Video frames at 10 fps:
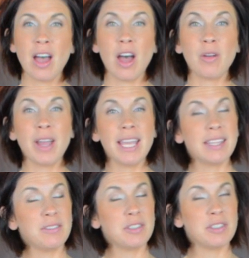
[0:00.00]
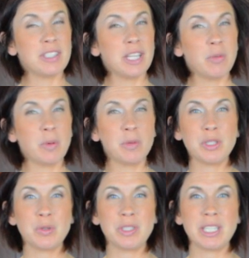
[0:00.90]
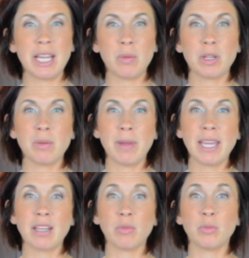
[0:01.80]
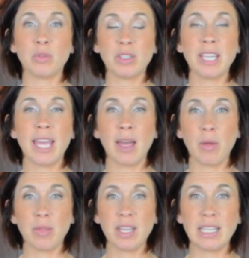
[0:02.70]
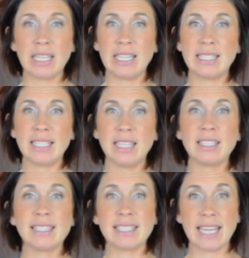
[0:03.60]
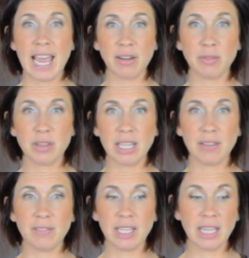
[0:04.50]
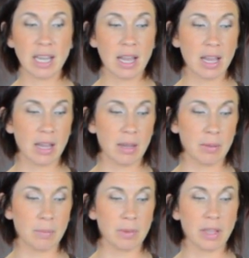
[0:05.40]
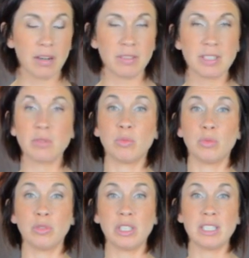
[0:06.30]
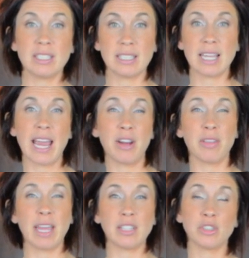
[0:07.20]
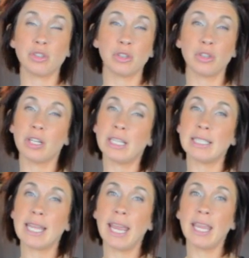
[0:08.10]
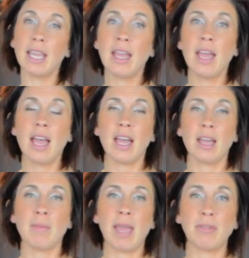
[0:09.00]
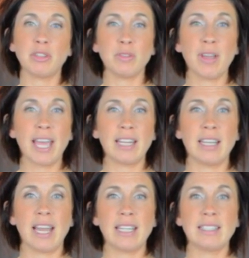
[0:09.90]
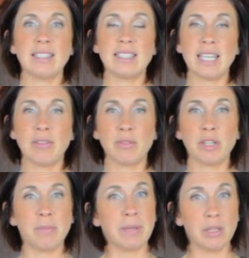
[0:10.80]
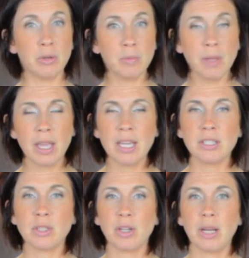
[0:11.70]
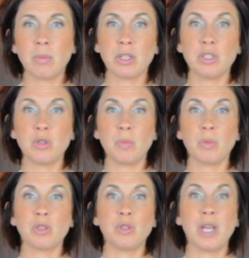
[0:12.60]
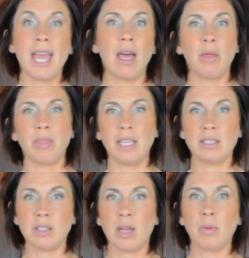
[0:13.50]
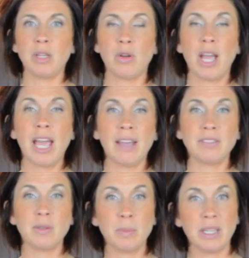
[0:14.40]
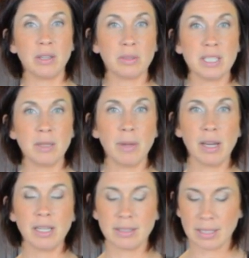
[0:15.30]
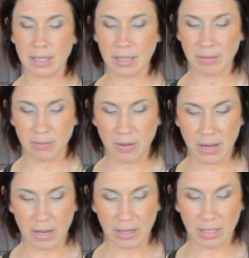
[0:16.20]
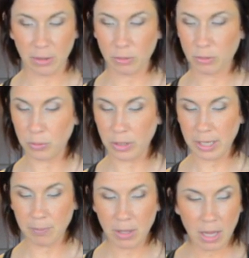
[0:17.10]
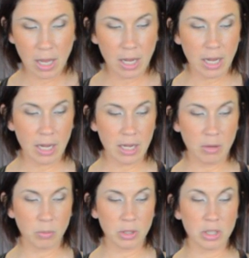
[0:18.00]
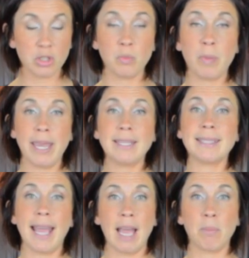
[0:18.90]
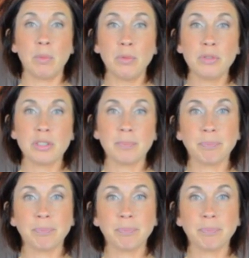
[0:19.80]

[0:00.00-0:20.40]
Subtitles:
All right, lifters, here what we're doing today. We're gonna make a really healthy and easy snack for the evening. A lot of us really desire that sugar intake after you've had a nice and savory meal. So today we're gonna do it healthy. So that way you don't have to be guilty about it, kind of guilt-free. We're gonna do baked apples.